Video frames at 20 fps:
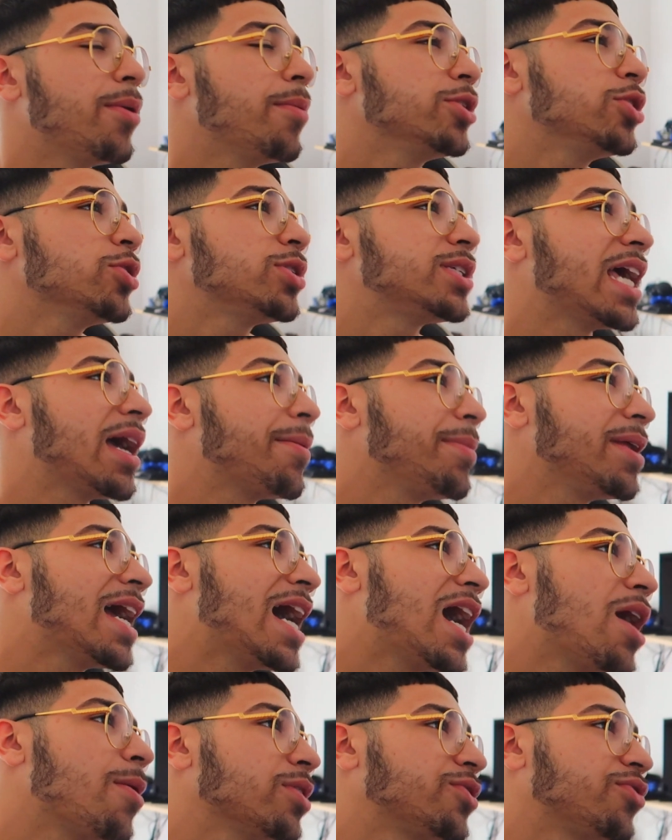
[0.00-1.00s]
What would you say? How many
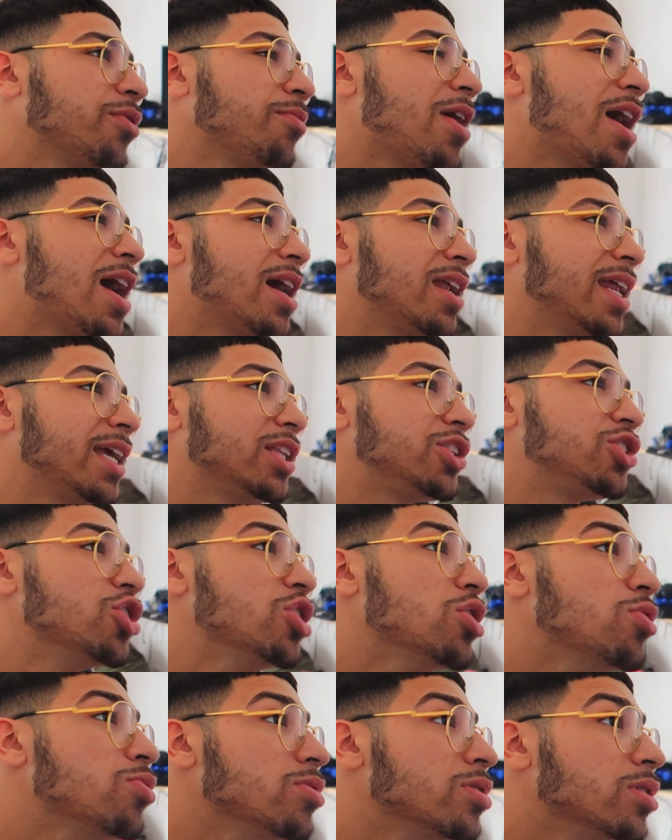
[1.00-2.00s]
hours from riding? Like
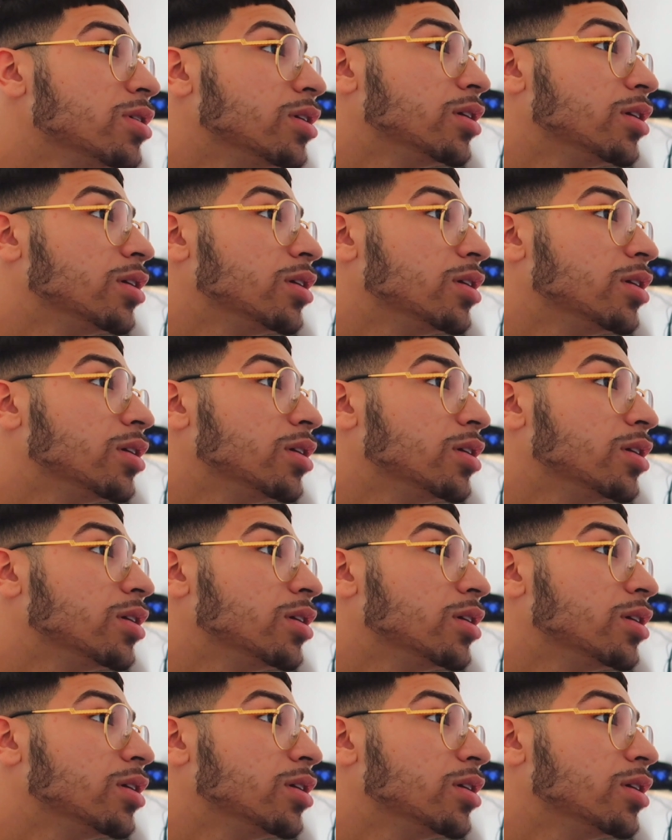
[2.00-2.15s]
2?"